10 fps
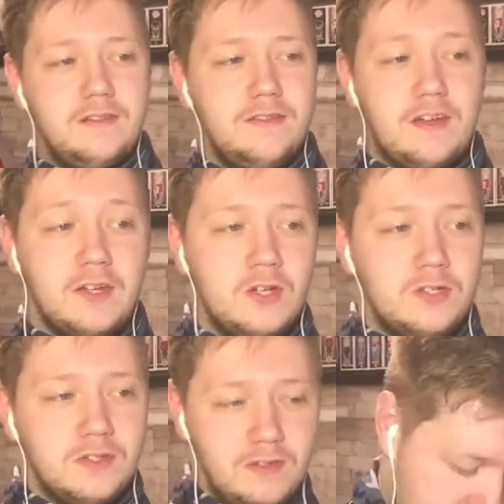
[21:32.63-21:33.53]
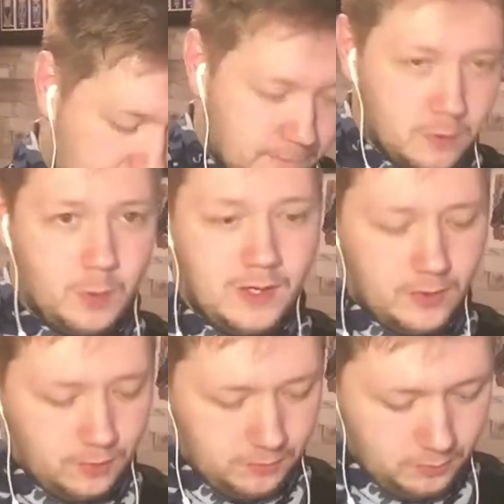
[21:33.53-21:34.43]
Thank God. After a
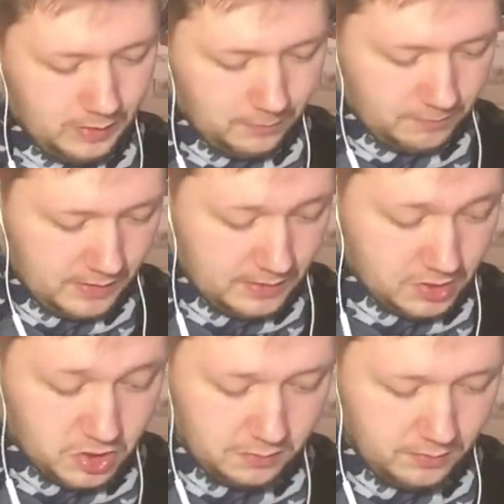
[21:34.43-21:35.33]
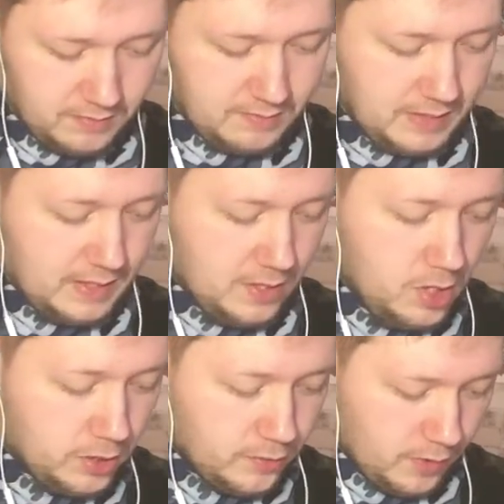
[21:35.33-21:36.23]
while, well,
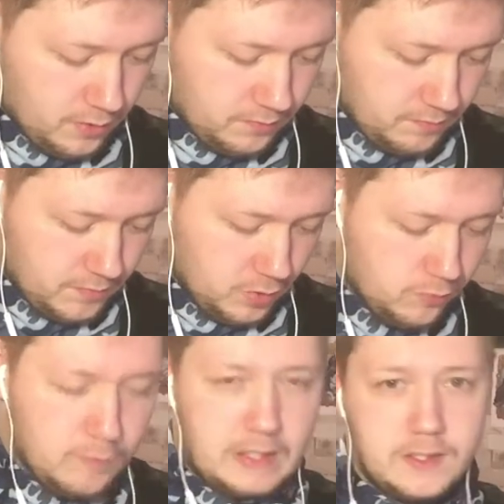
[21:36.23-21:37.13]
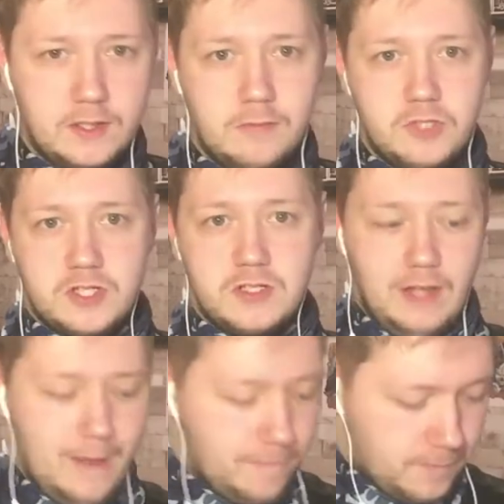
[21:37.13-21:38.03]
earlier on, Uraraka just
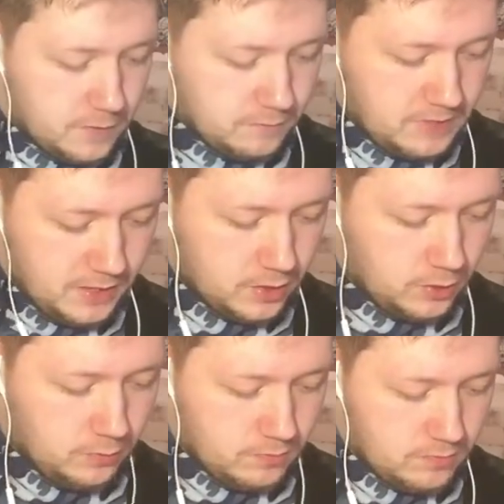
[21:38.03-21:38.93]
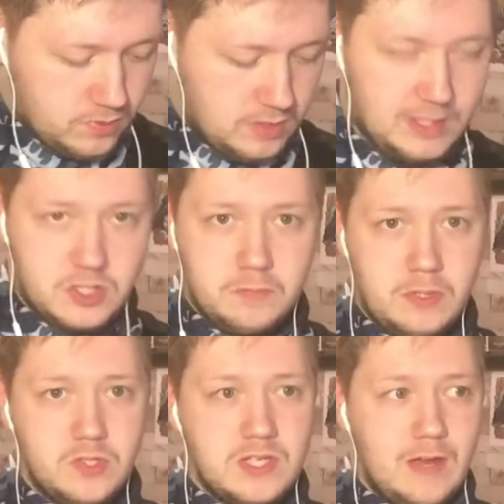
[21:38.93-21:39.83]
left Deku, I
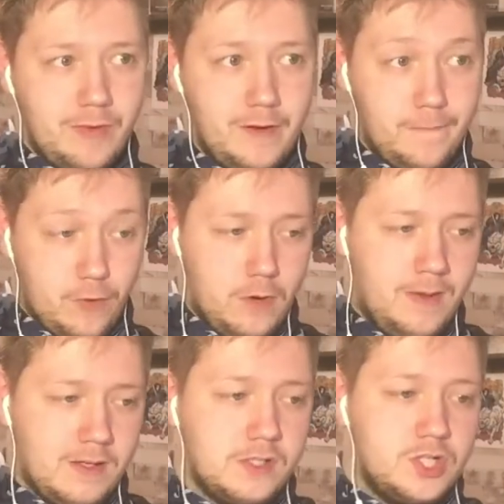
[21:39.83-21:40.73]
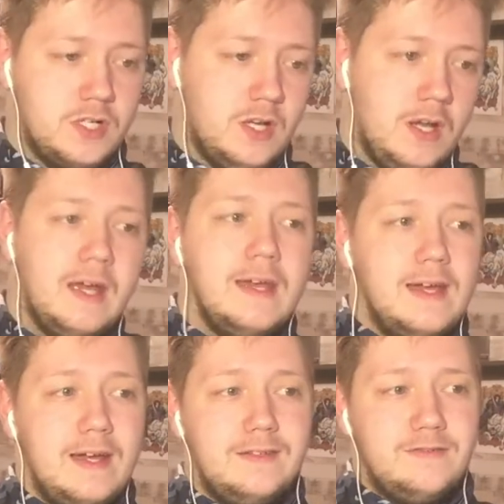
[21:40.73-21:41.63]
suppose, to get ready for her match,
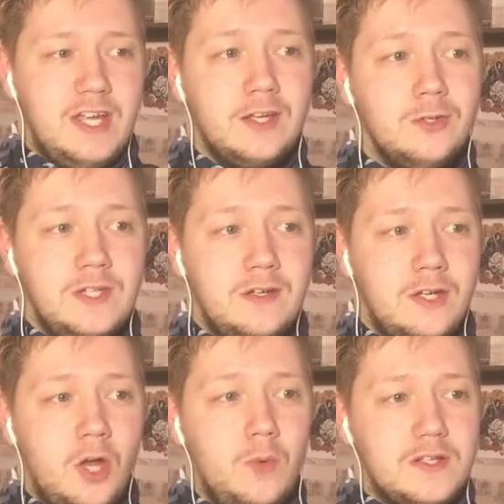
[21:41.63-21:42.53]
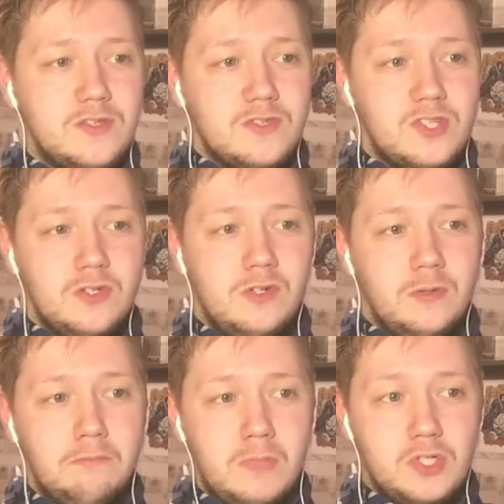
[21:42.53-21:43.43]
and Deku didn't notice
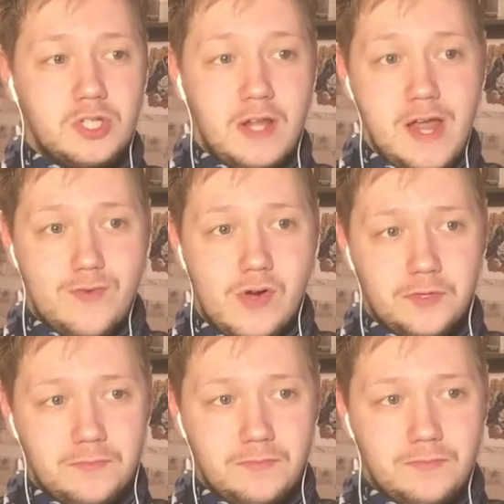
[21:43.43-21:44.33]
until much later on.